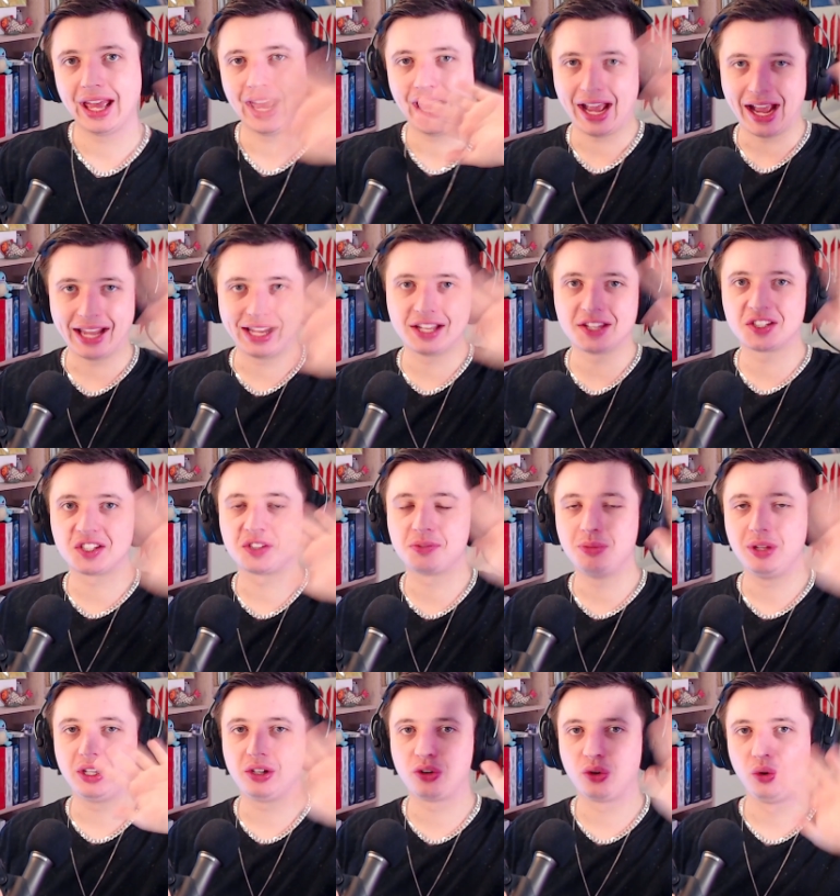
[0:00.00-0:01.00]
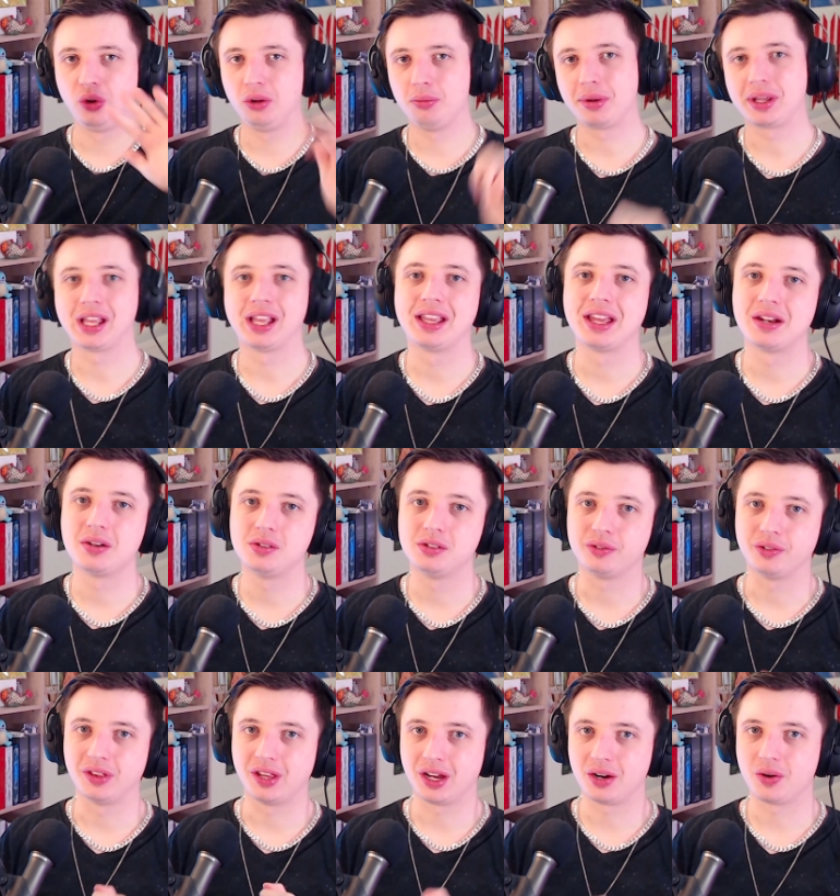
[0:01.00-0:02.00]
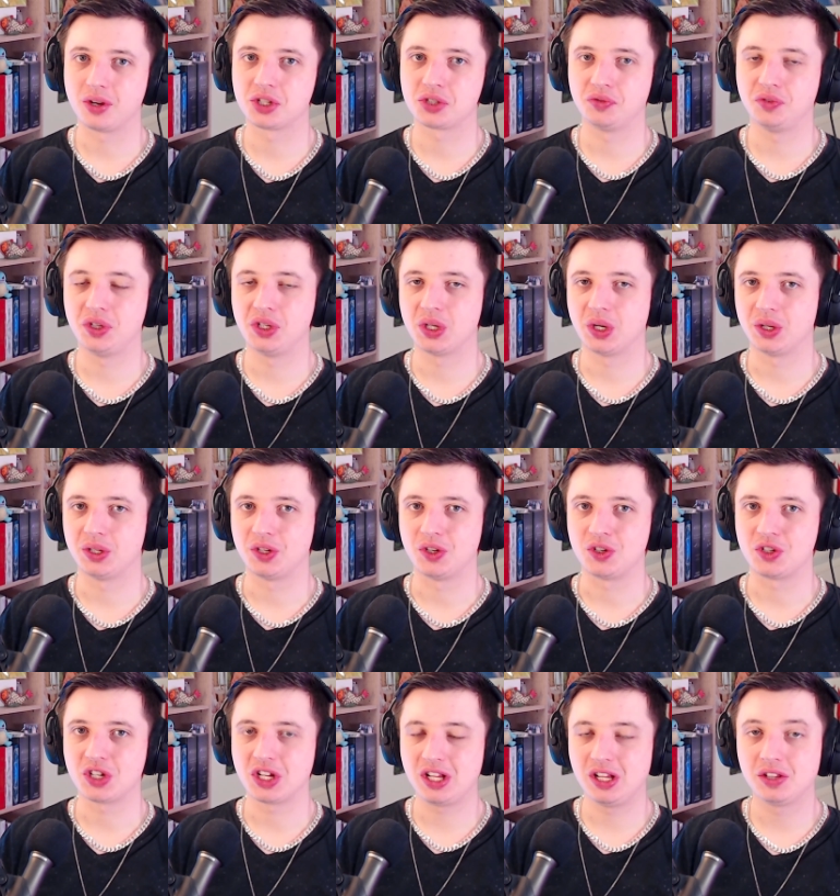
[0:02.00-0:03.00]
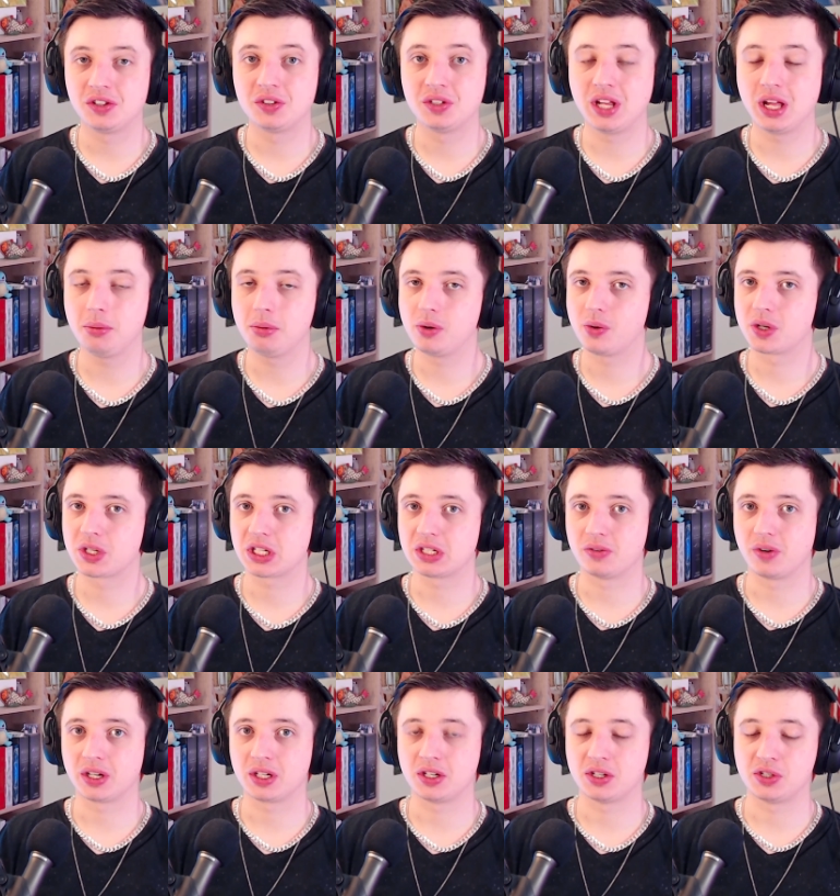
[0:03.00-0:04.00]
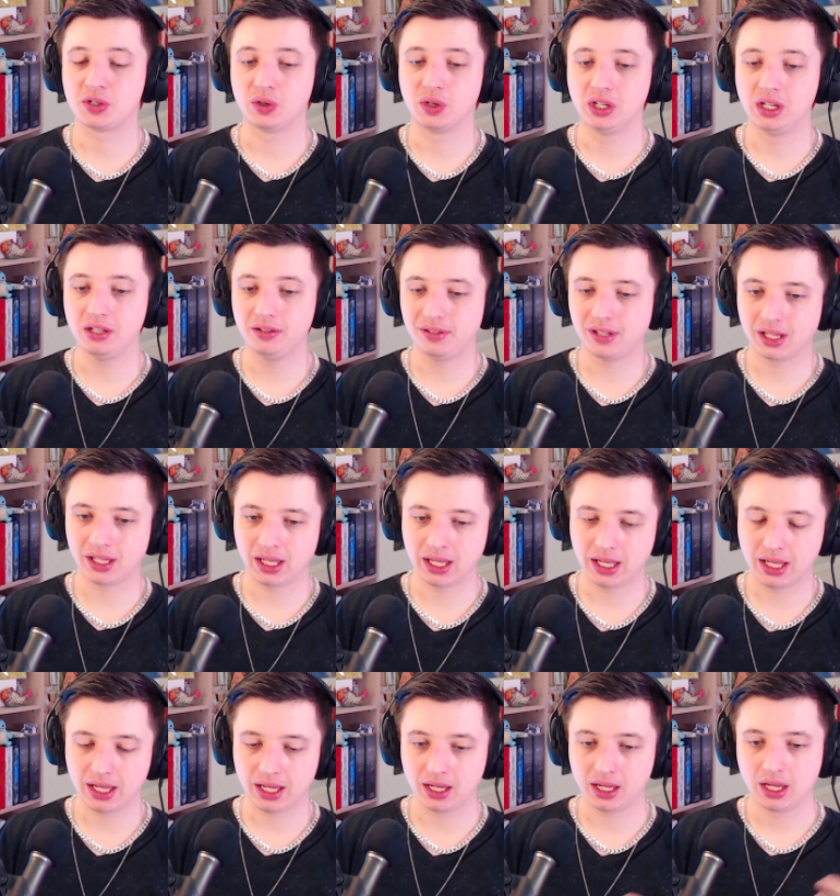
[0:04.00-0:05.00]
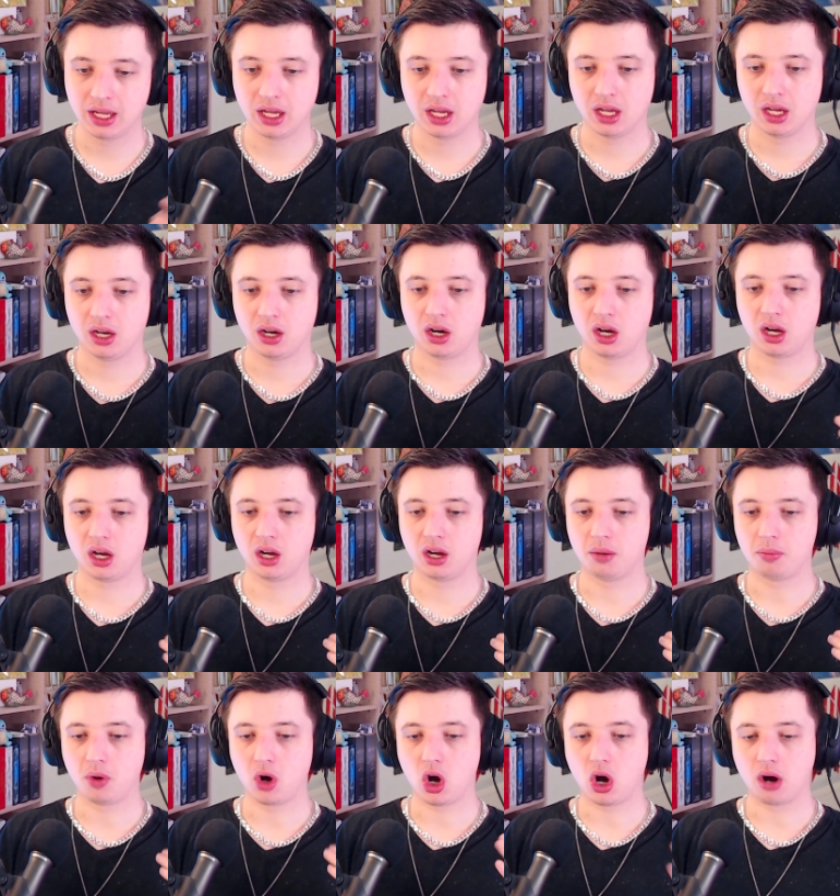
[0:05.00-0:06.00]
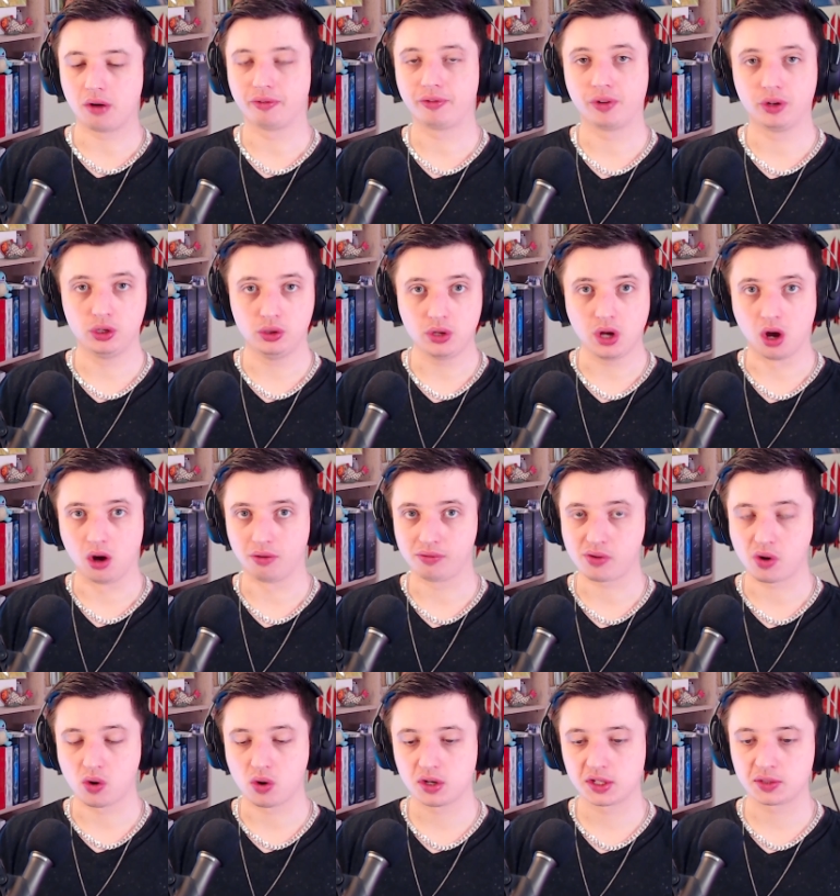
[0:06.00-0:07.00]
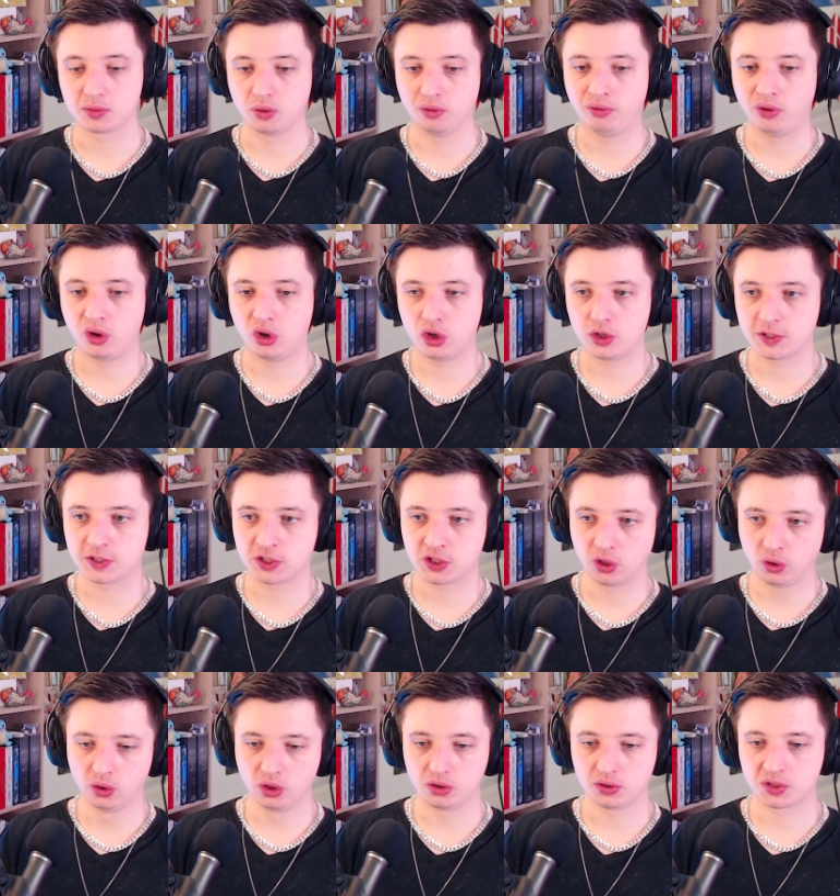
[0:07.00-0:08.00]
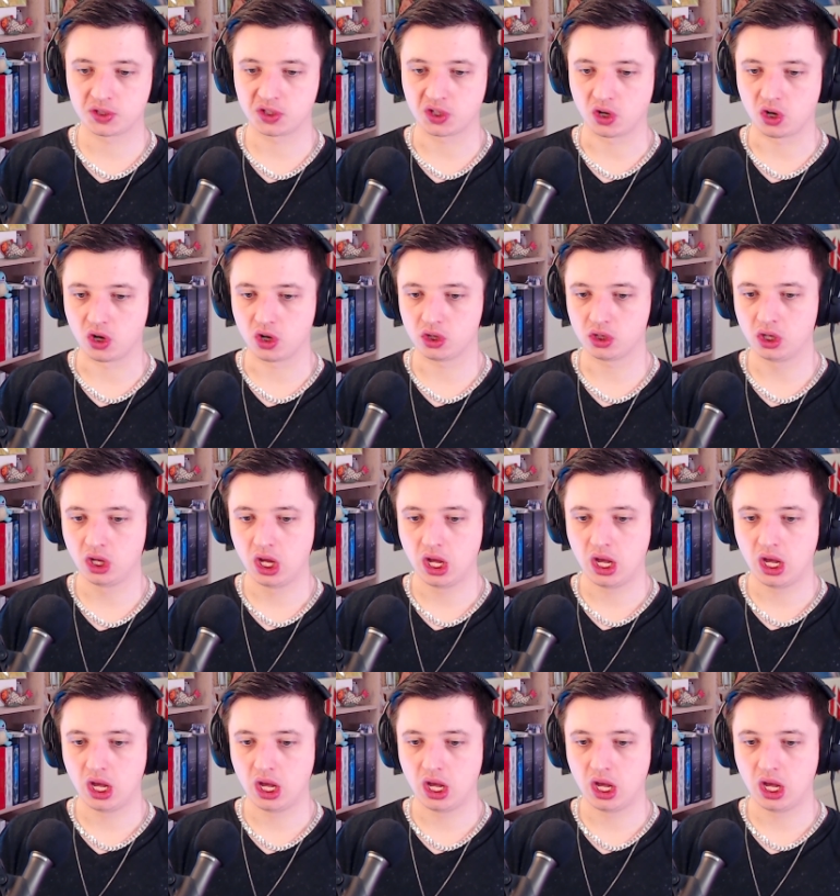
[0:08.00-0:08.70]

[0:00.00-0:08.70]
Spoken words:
I guess it's me, Cruel, back again with another reaction video on the channel. Today I'll be watching reacting to Olivia Hye of LOONA, of course, with her solo song.